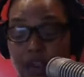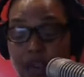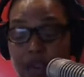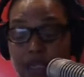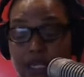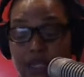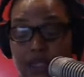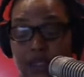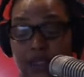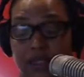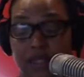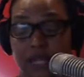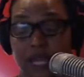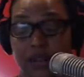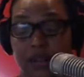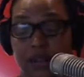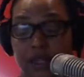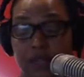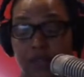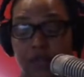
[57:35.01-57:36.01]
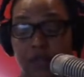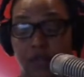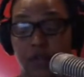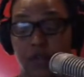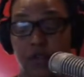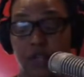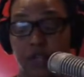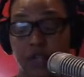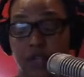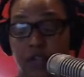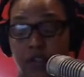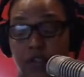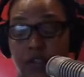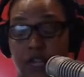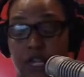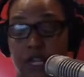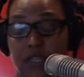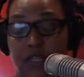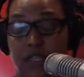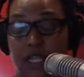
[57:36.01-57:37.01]
26 times I've been trusted to
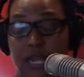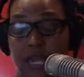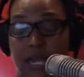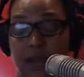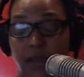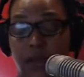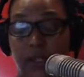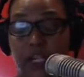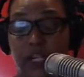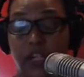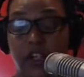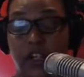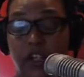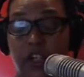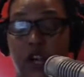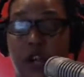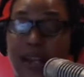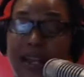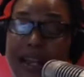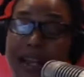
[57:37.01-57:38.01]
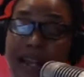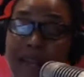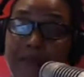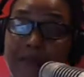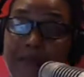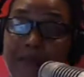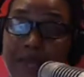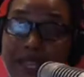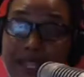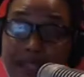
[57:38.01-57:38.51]
take the game winning shot and